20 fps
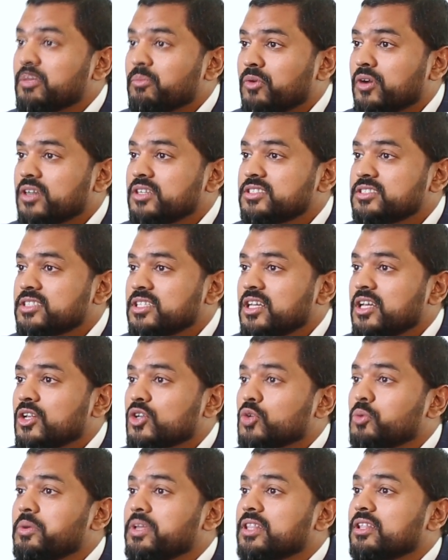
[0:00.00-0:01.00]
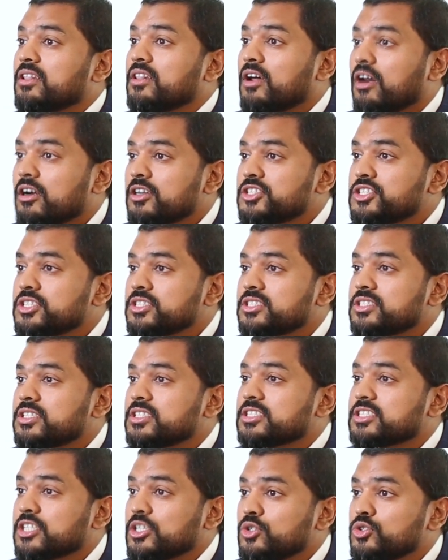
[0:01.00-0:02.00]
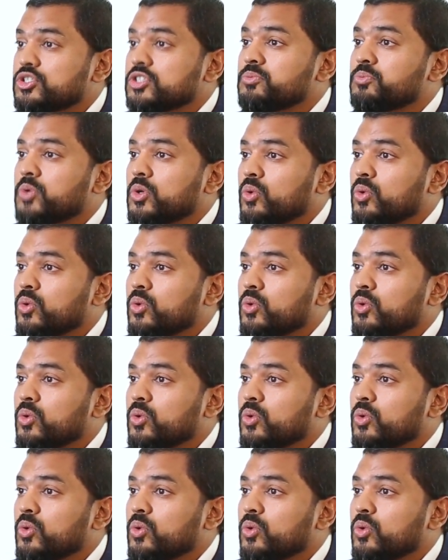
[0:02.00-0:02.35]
emerged to be the largest solution